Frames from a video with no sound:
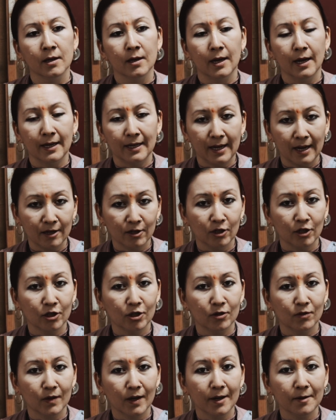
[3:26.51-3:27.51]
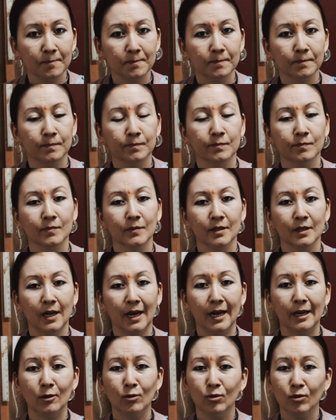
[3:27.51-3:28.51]
again khichdi.
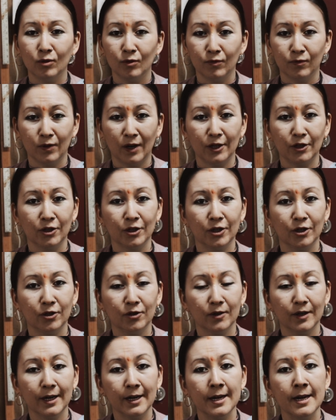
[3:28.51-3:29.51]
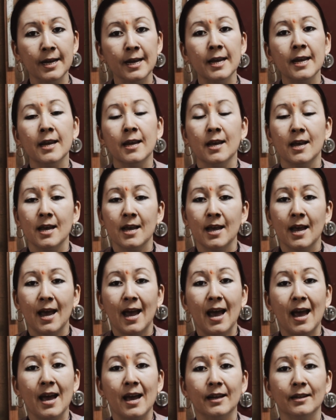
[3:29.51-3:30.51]
I cooked fresh khichdi.
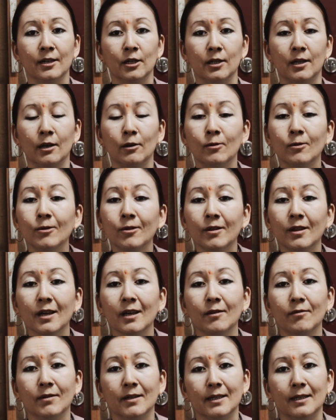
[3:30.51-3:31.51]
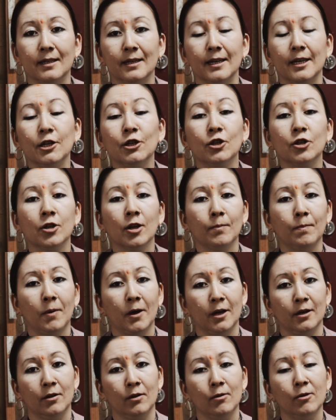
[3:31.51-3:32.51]
And the good thing with the
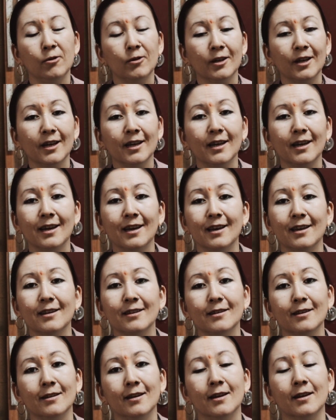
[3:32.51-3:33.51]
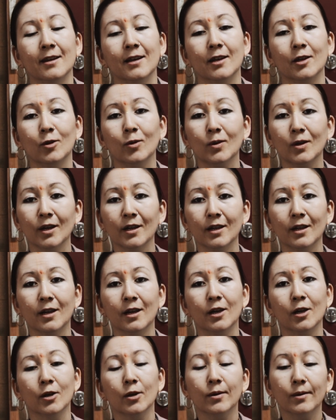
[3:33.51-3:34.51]
Instapot cooking is you can
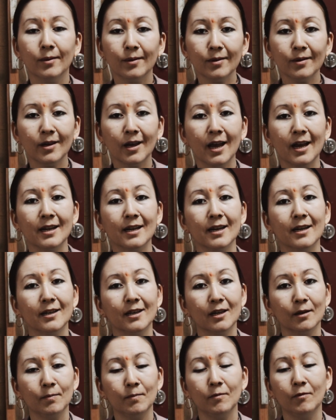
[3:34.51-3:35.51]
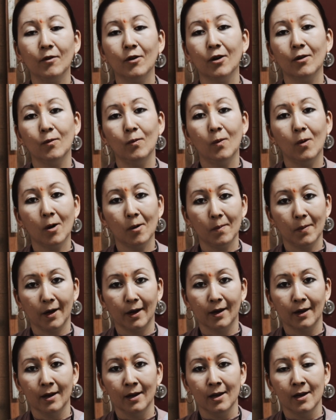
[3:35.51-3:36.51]
cook and then keep for warming.